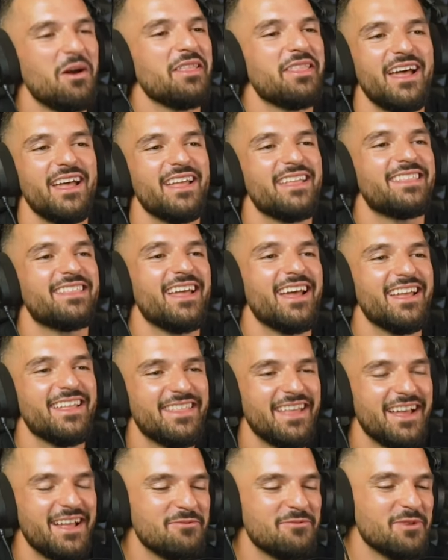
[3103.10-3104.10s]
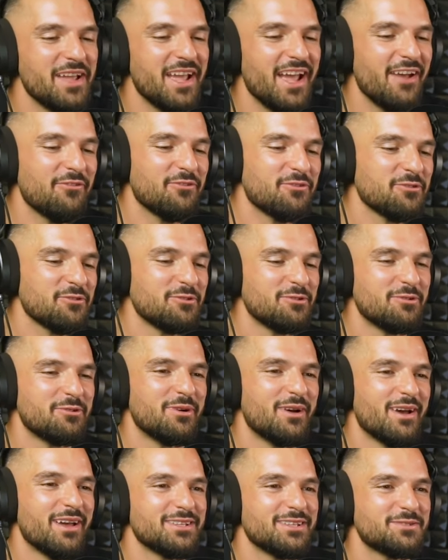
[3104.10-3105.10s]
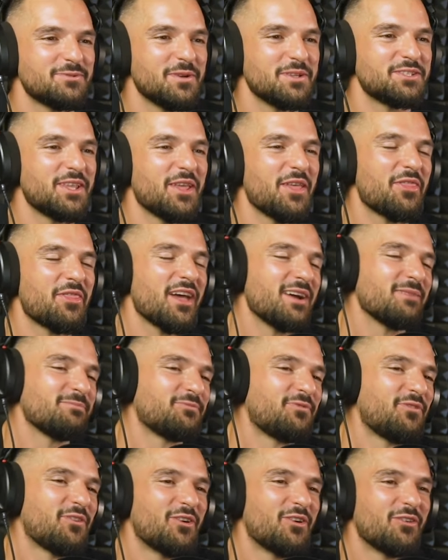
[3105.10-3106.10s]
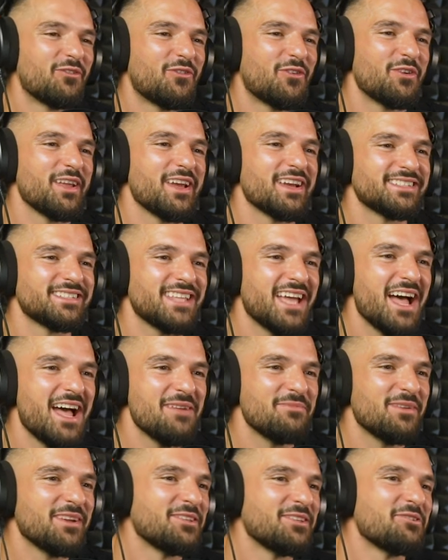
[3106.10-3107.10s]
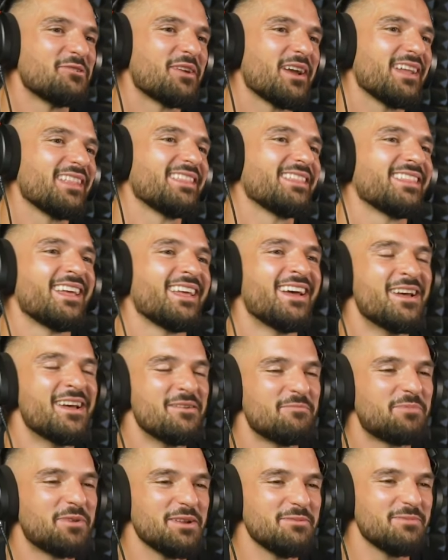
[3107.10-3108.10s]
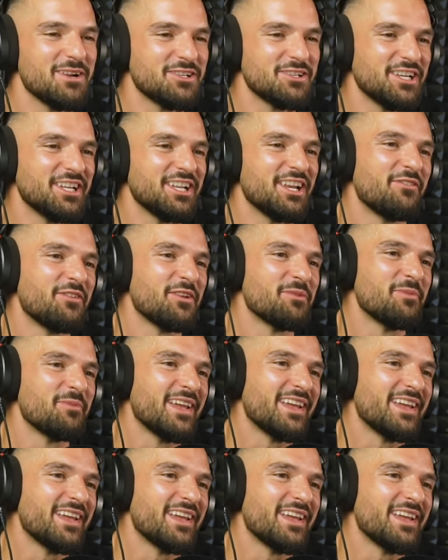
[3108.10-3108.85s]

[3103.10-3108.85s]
well, then then then we have to uh, switch things up for for next time, and you can pretty much interview